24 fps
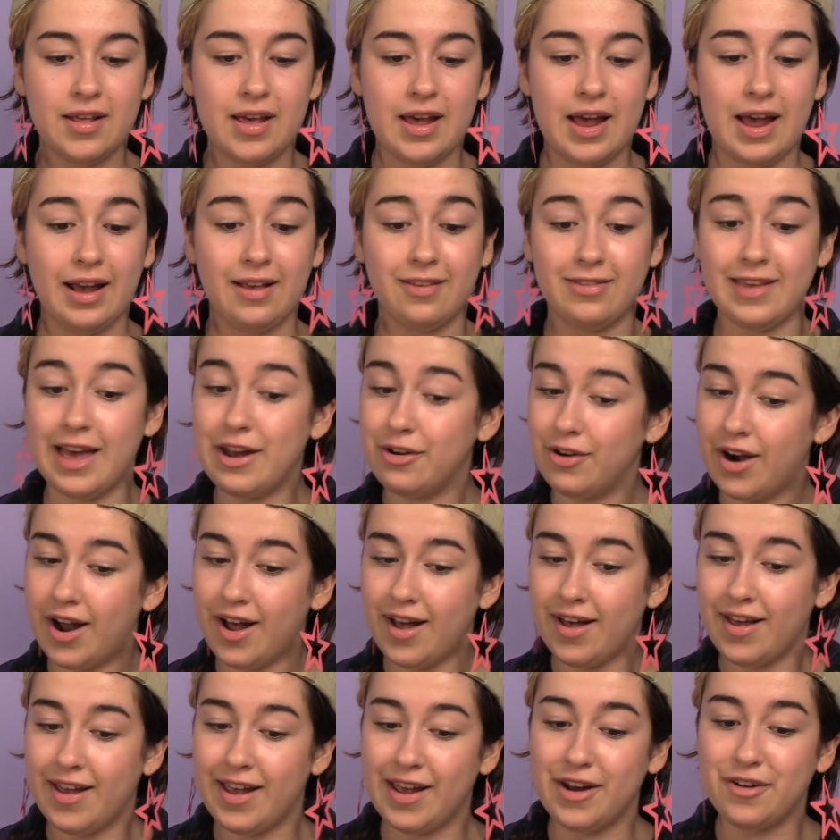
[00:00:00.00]
et
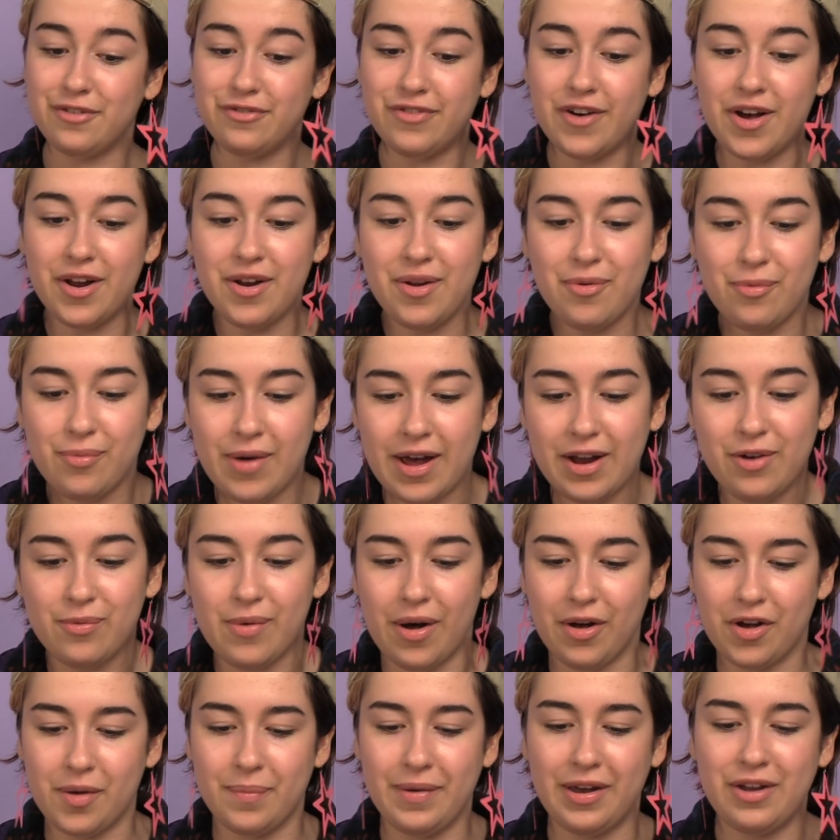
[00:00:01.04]
cetera in a fun and
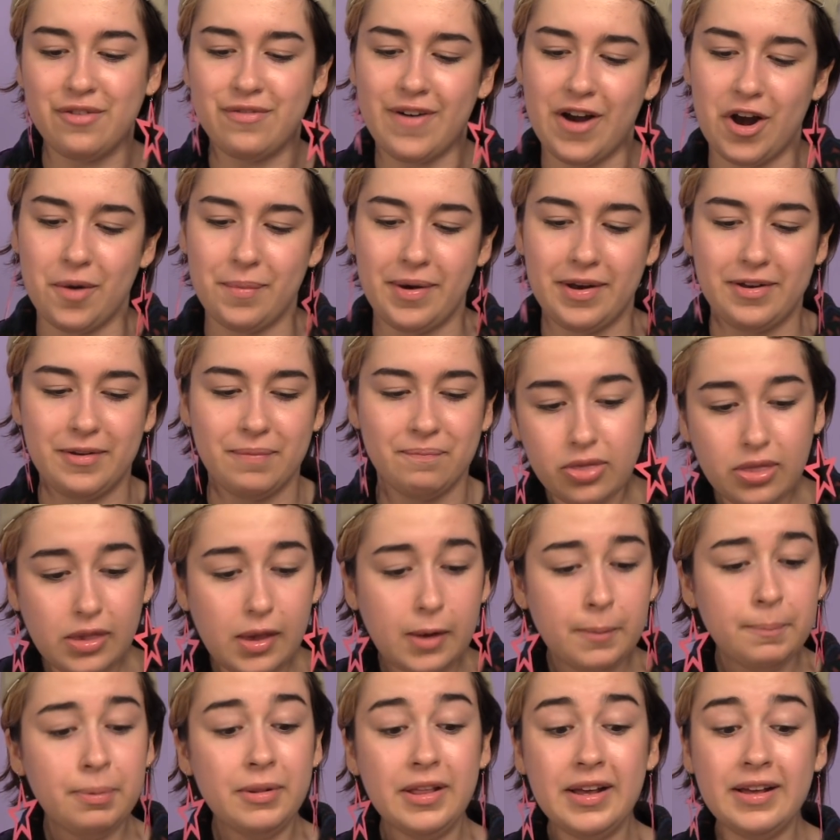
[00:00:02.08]
welcoming environment.
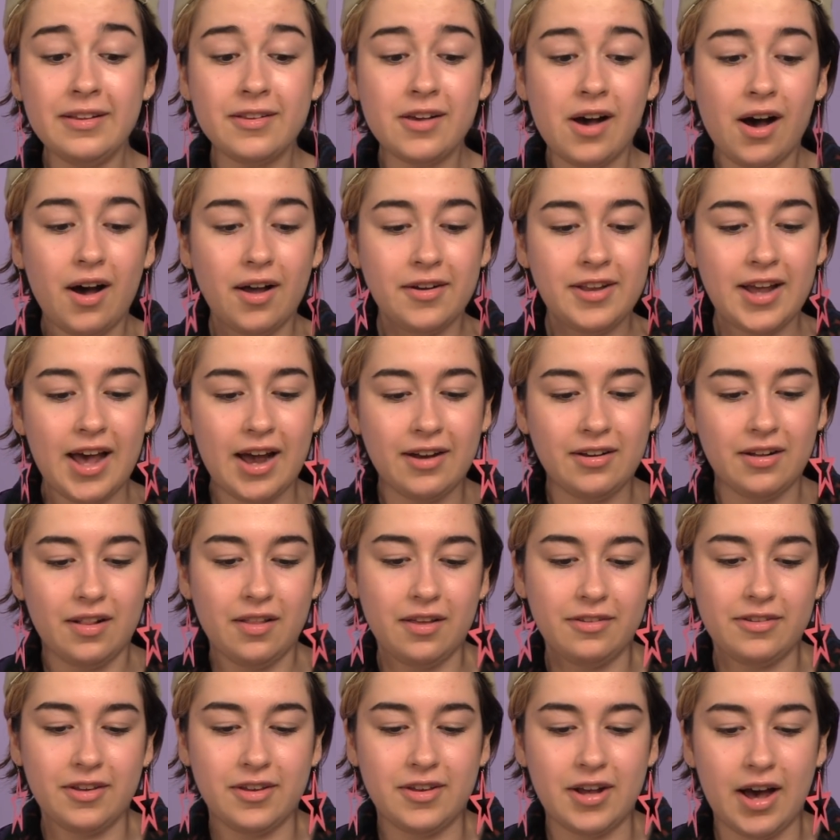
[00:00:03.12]
Please contact
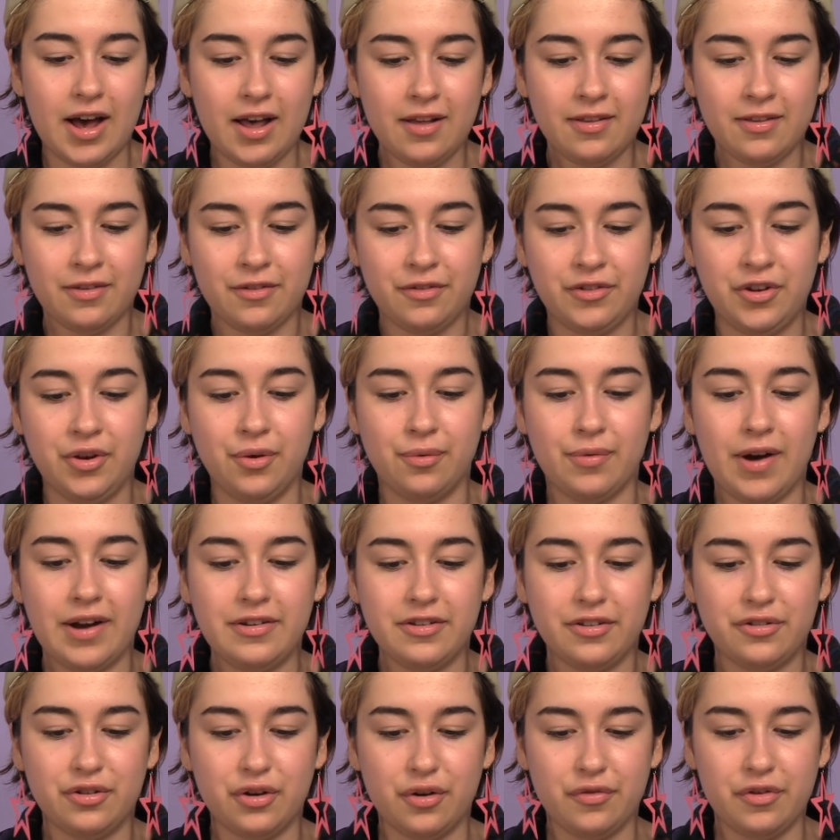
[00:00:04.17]
Alyssa Tuss to
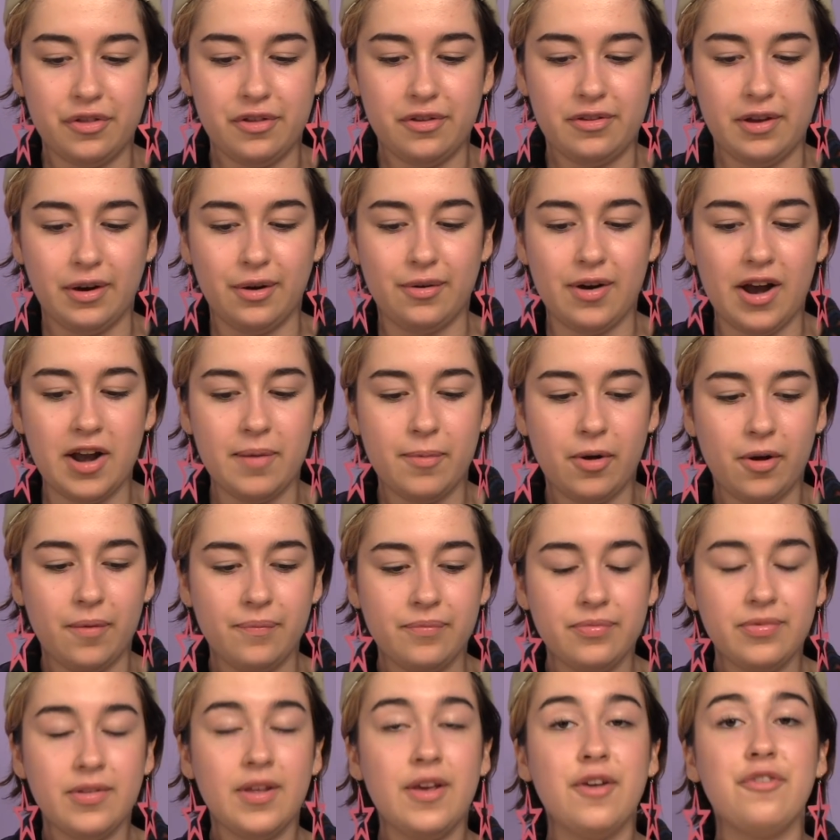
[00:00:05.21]
register for this incredible
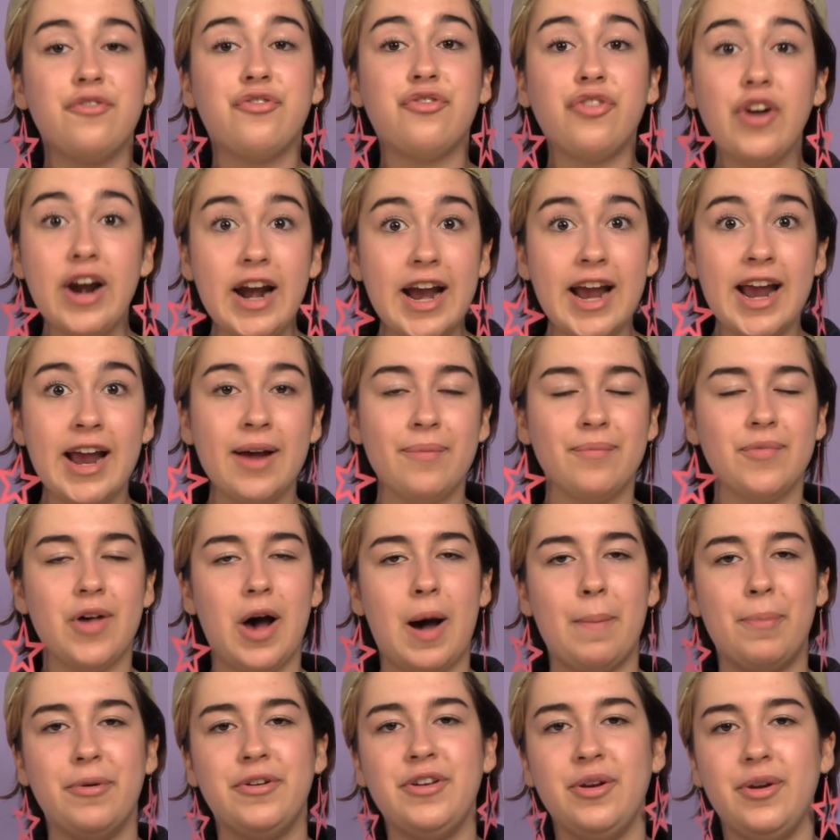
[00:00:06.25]
free
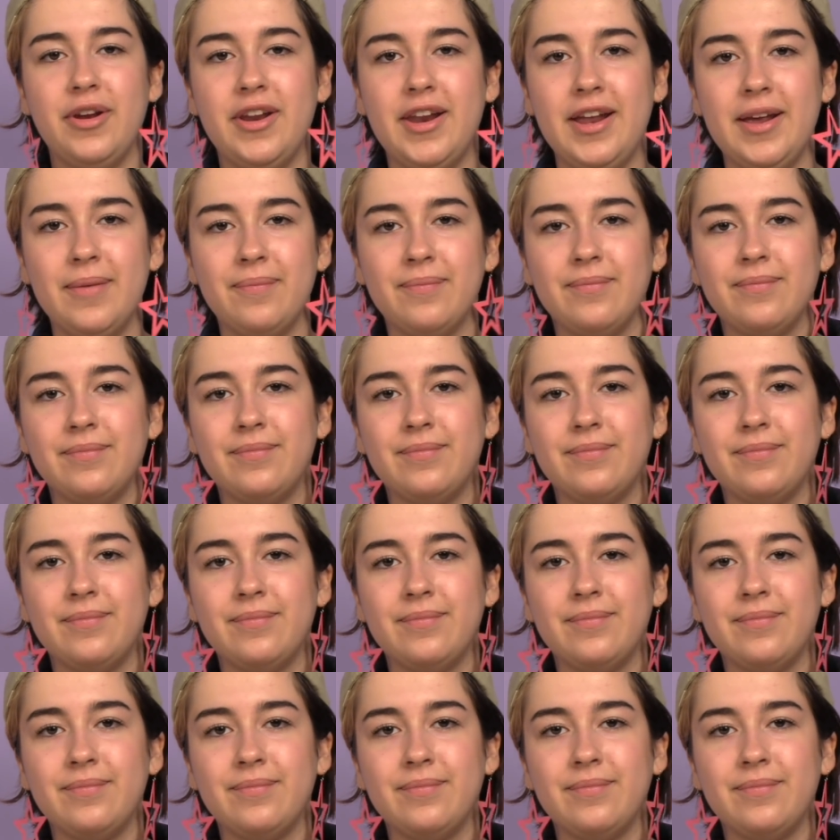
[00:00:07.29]
opportunity